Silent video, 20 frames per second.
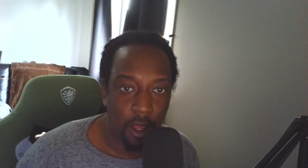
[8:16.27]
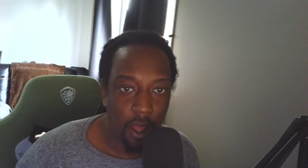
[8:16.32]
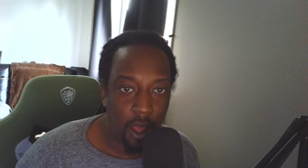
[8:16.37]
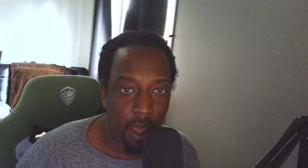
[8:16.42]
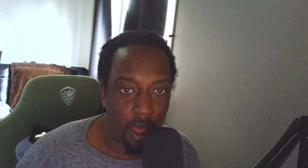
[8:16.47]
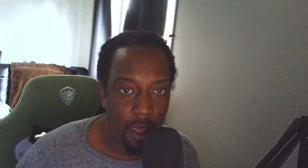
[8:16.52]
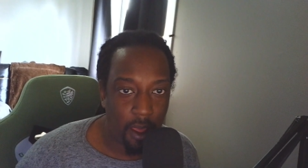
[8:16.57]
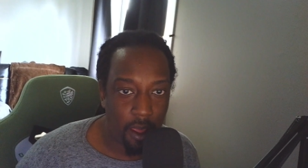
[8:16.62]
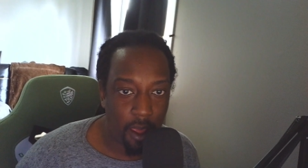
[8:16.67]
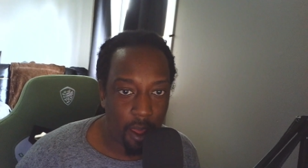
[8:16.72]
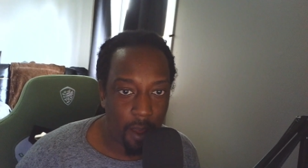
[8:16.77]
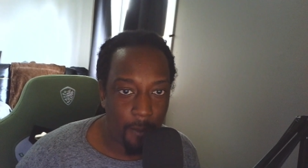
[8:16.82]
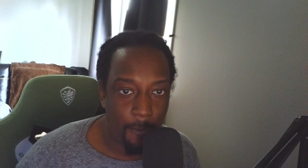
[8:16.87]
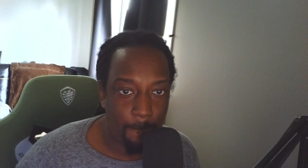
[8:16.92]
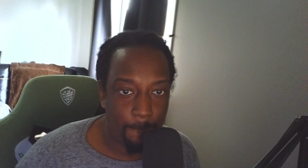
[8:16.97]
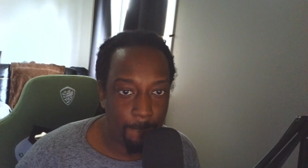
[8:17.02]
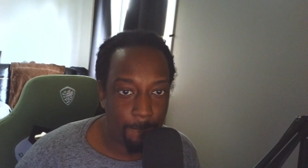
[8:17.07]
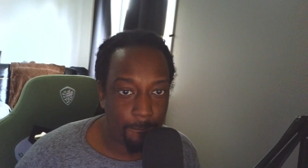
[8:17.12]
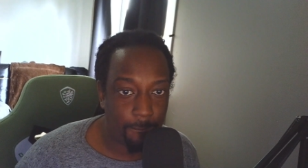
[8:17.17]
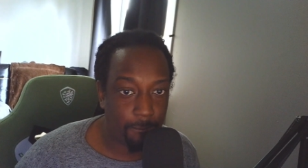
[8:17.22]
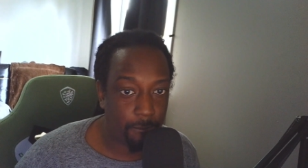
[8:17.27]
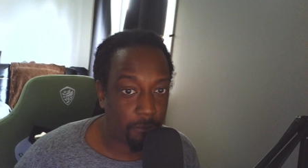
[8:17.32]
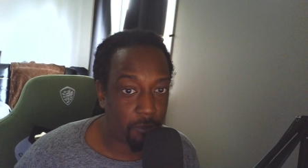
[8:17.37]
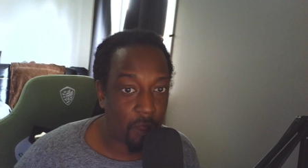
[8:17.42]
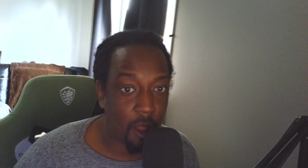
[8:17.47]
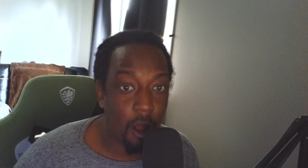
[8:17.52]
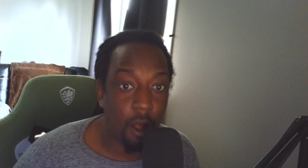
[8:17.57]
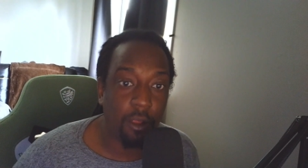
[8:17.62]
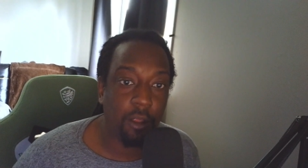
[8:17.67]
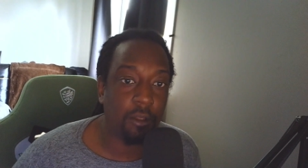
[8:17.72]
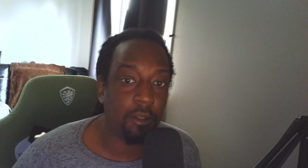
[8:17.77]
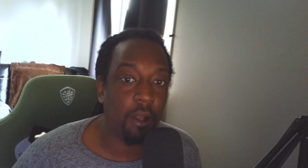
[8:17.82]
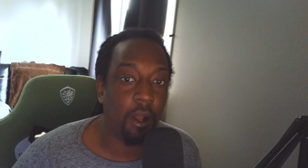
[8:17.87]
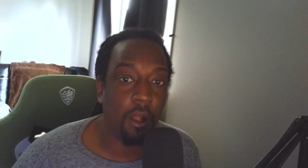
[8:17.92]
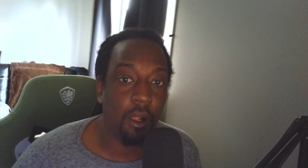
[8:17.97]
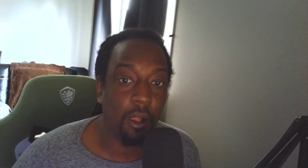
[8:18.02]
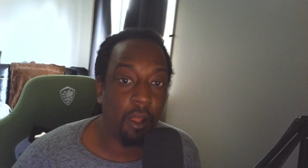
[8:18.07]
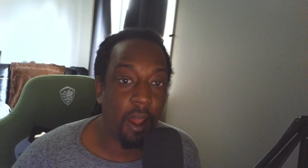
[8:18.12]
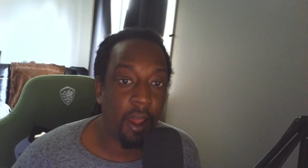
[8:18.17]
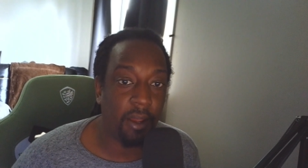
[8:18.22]
Um, all in
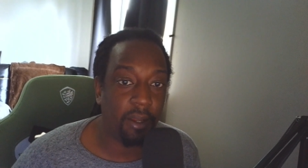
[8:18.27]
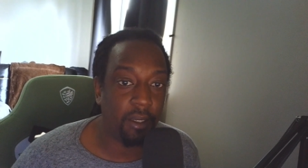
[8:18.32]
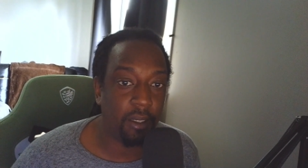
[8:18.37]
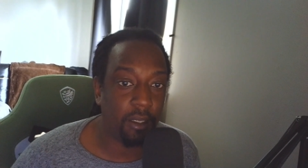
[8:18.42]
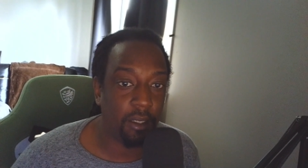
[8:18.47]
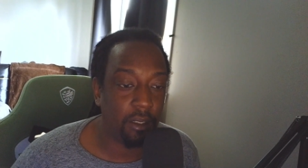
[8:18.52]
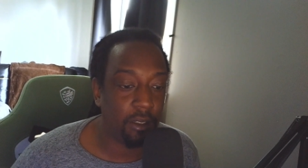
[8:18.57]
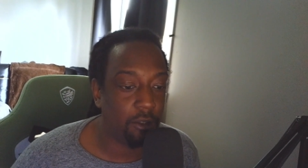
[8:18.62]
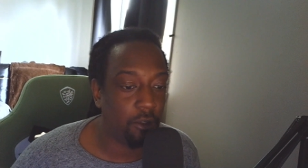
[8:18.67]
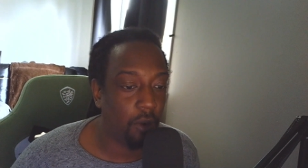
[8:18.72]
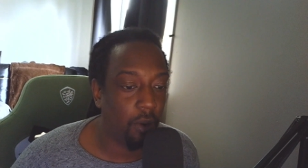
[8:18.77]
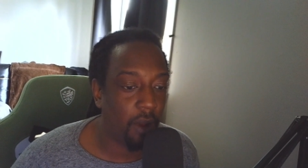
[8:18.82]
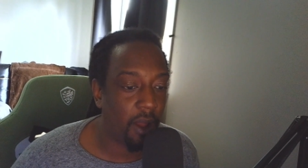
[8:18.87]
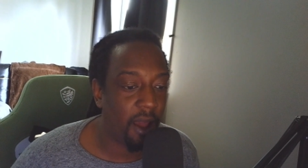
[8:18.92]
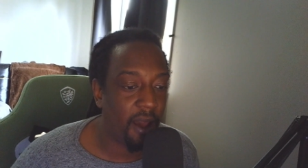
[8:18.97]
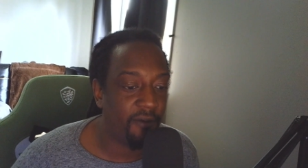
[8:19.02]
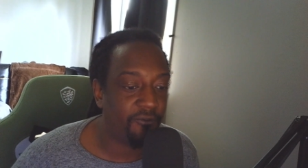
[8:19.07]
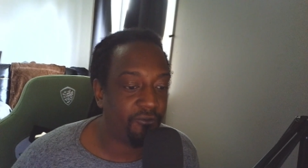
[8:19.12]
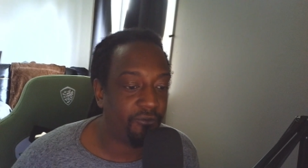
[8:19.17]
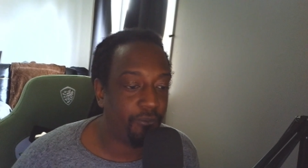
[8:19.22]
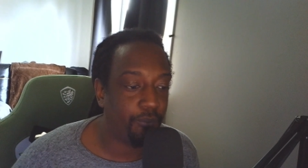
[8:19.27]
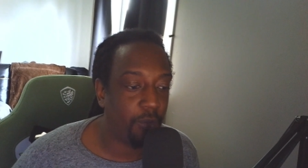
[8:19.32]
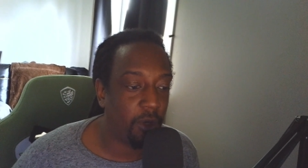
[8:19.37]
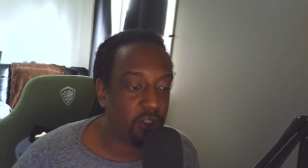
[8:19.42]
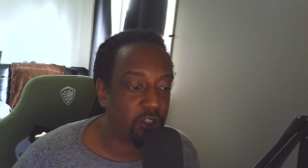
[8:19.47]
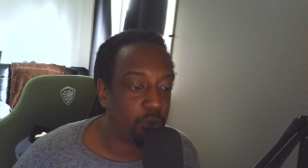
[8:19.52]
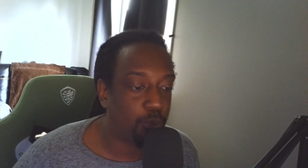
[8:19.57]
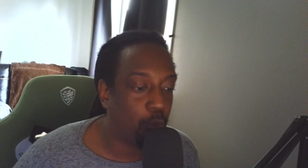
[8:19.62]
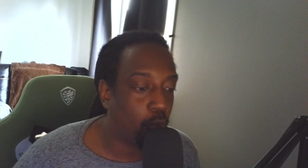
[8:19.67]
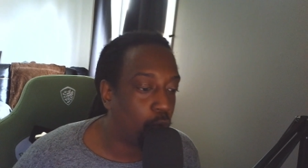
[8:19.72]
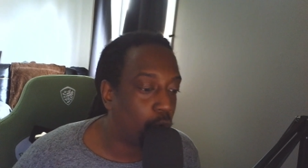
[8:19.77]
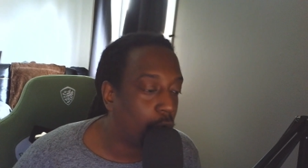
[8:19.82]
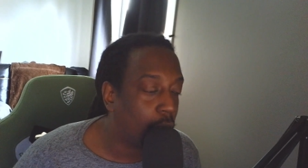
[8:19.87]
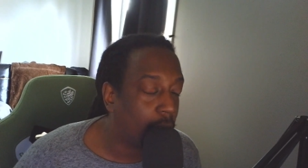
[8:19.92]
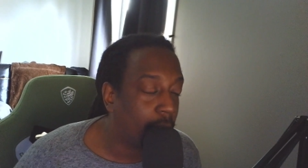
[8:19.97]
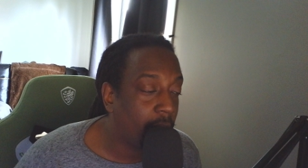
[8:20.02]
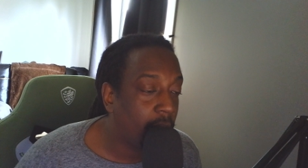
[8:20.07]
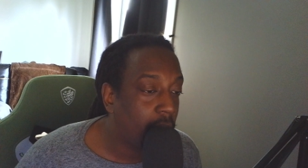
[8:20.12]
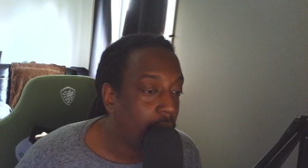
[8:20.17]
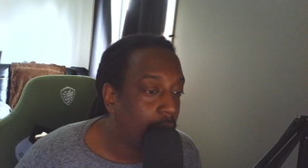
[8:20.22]
all, I don't have much
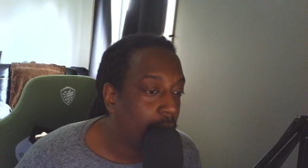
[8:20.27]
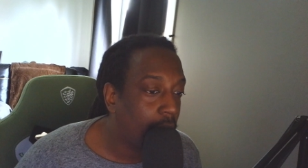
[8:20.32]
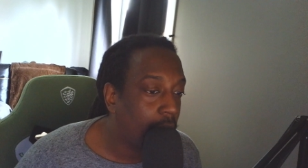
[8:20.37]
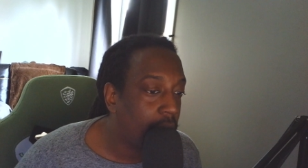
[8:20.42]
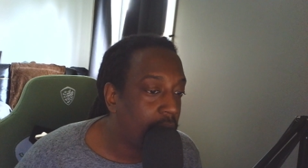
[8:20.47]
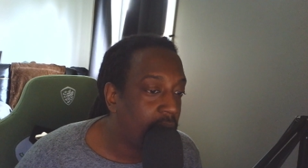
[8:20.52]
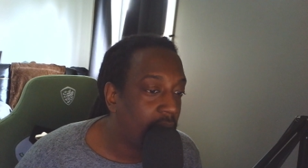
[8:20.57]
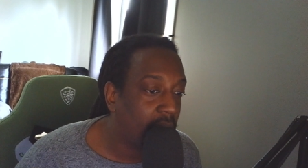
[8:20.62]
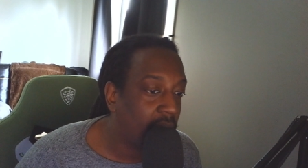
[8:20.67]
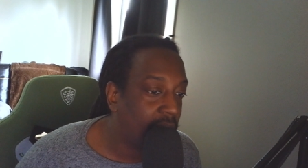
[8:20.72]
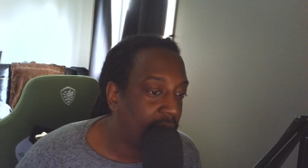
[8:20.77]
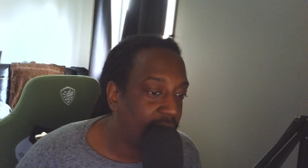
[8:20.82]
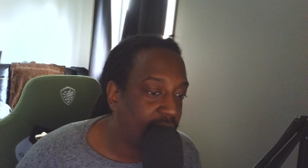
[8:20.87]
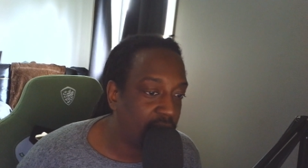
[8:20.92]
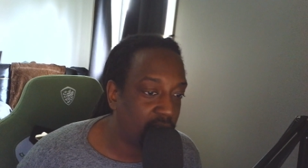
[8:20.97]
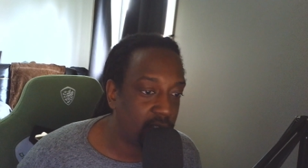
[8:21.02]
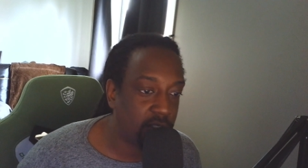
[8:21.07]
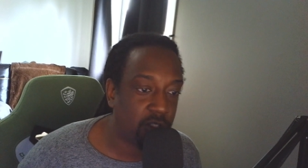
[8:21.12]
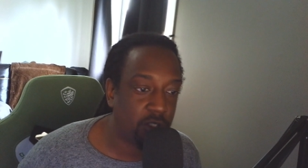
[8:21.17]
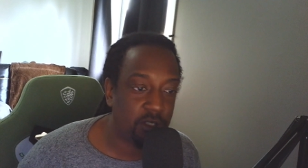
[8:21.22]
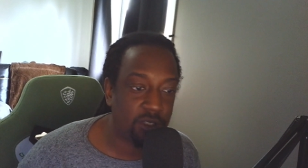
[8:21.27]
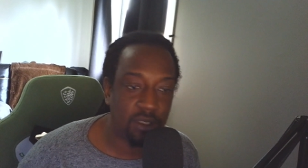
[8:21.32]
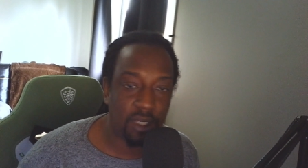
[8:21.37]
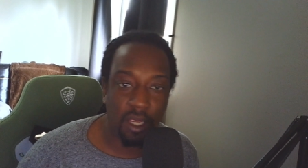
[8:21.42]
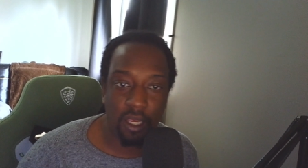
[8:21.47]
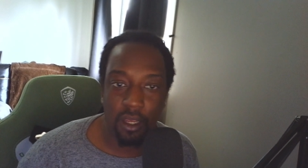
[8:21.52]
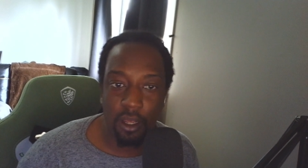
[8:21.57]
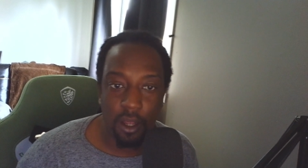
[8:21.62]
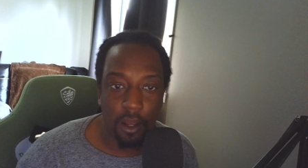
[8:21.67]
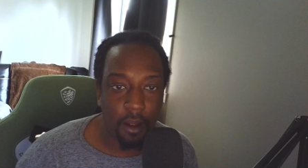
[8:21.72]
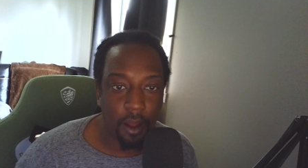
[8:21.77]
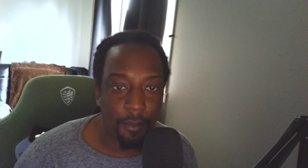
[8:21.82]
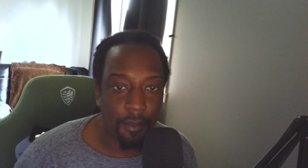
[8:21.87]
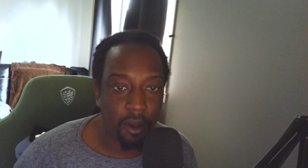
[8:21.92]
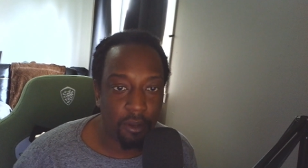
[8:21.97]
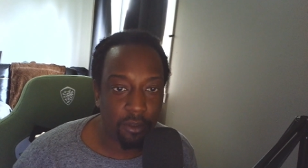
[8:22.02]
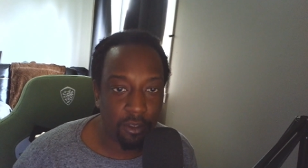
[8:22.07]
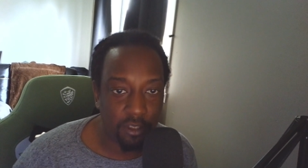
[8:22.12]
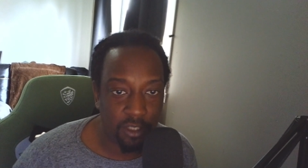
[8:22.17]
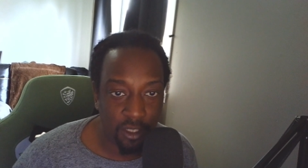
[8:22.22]
more negative things to say
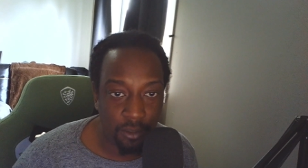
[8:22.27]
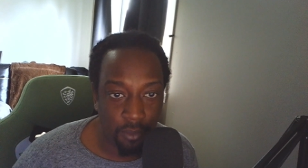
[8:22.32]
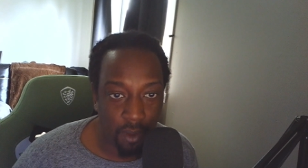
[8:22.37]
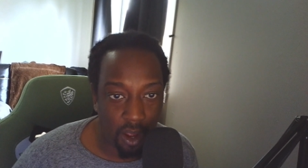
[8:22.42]
about the team.